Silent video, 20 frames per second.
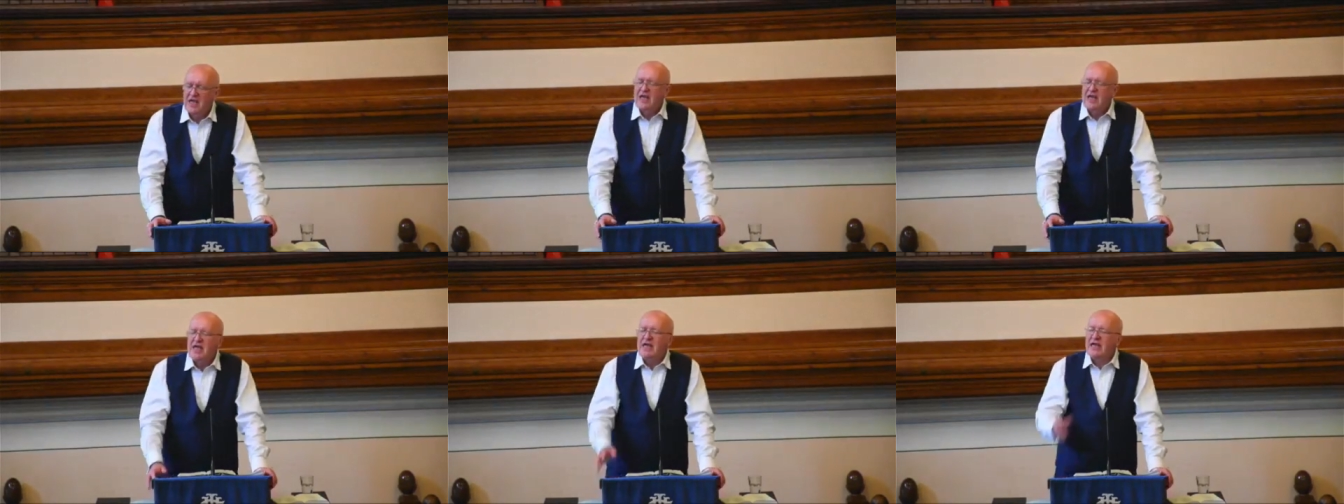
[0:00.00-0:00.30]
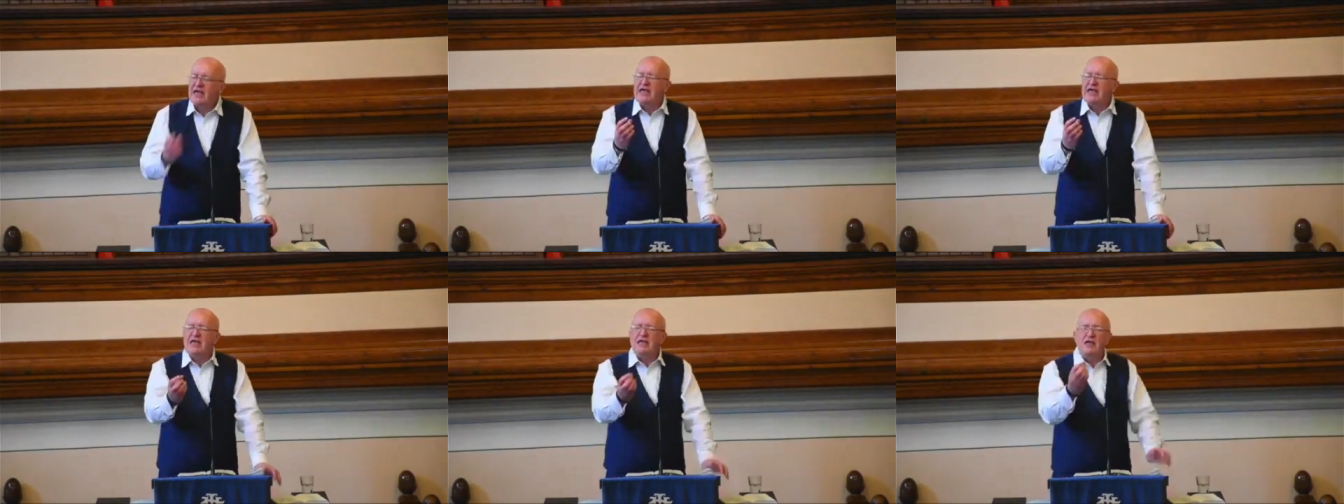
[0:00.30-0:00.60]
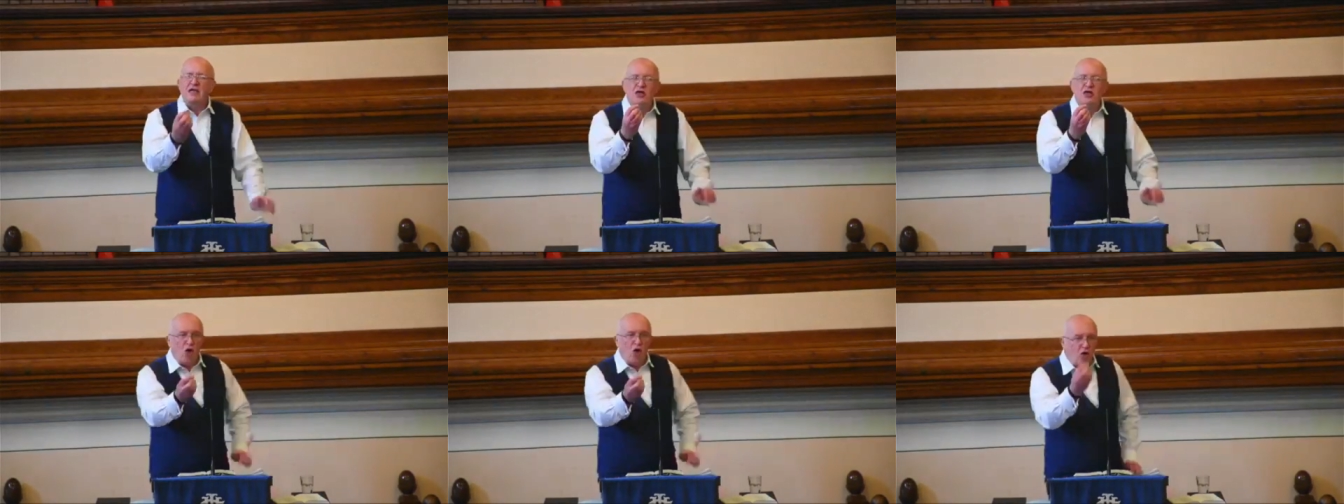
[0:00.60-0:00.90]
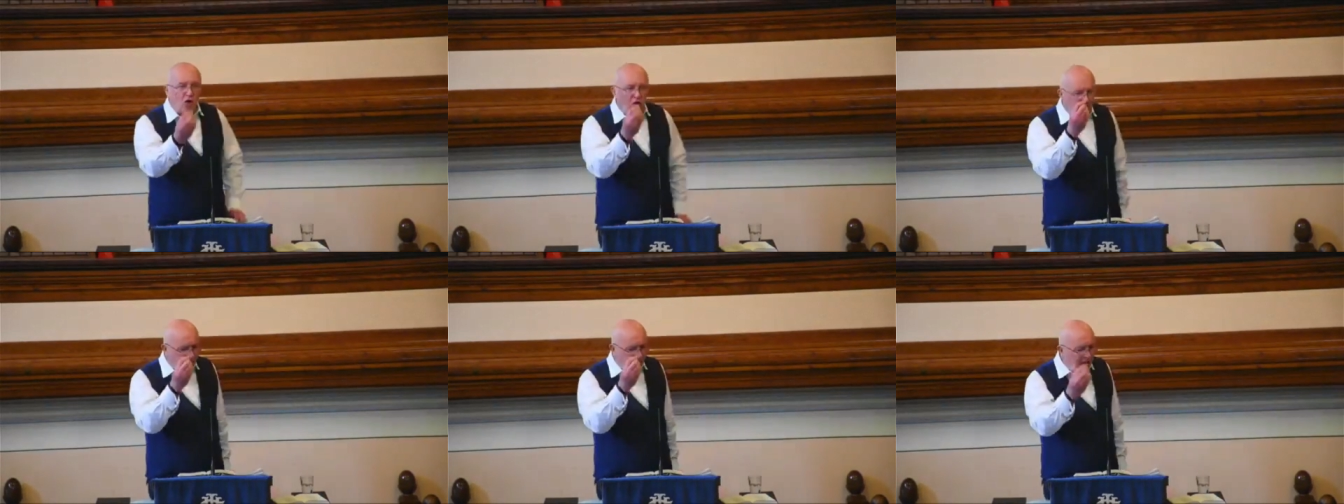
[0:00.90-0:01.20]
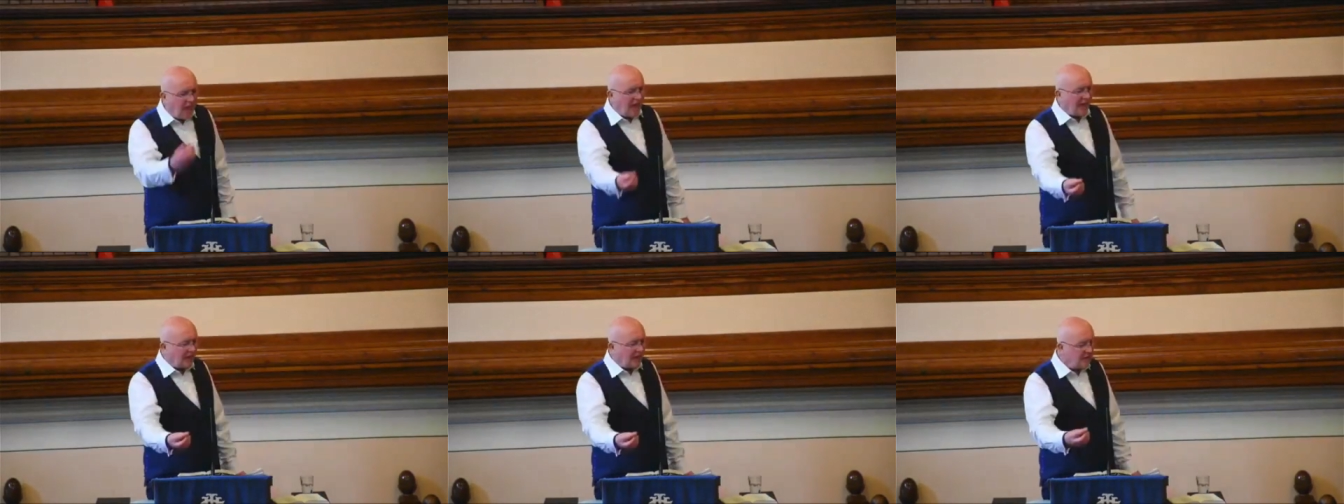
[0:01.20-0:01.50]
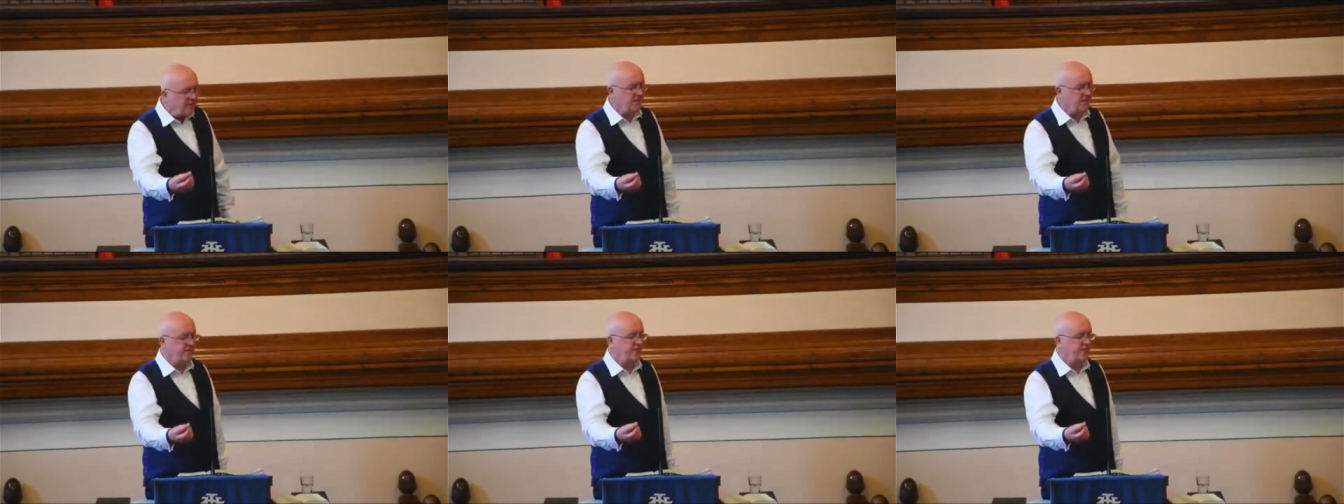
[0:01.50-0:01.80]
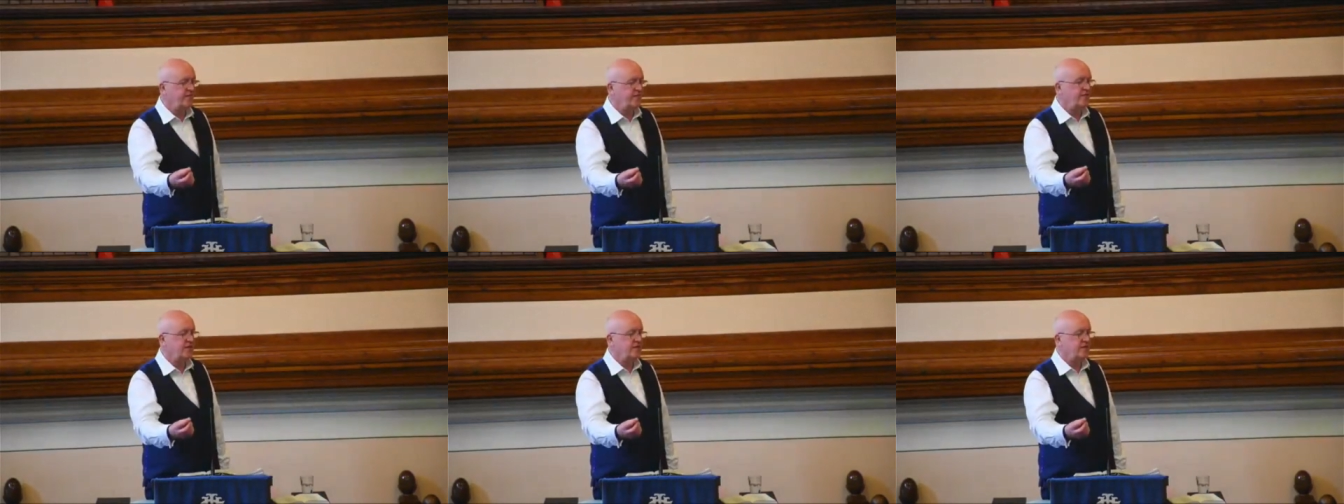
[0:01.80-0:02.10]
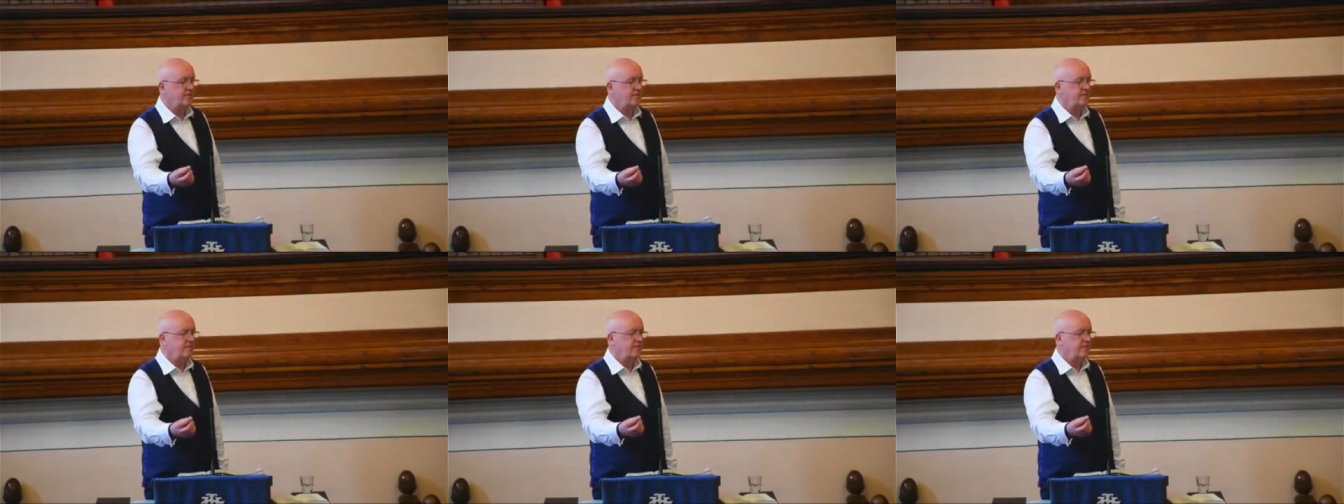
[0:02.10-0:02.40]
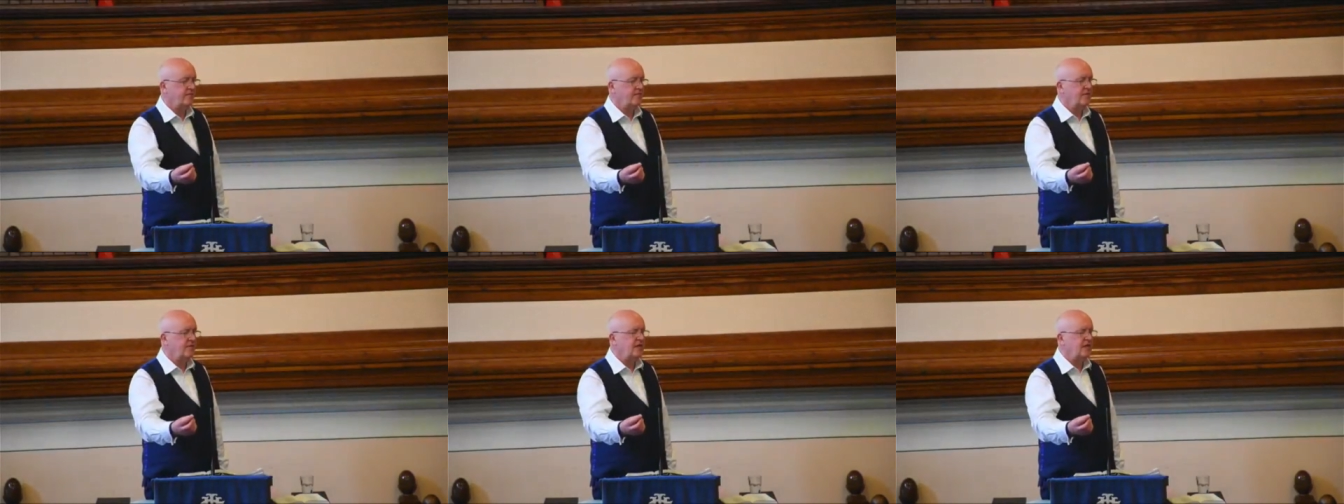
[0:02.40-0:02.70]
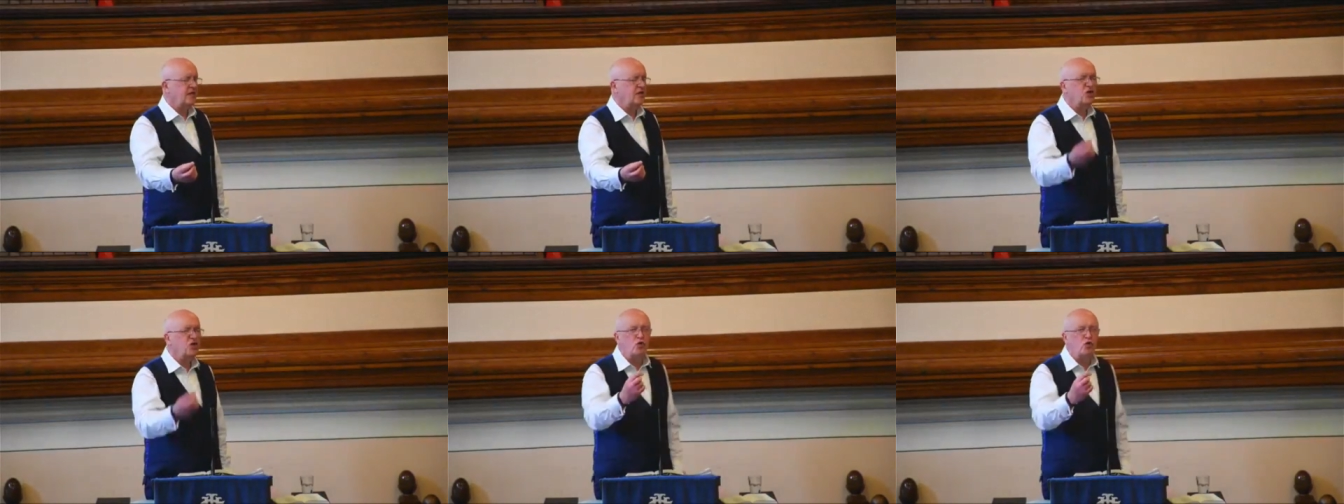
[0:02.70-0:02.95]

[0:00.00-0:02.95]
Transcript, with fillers: In your life, you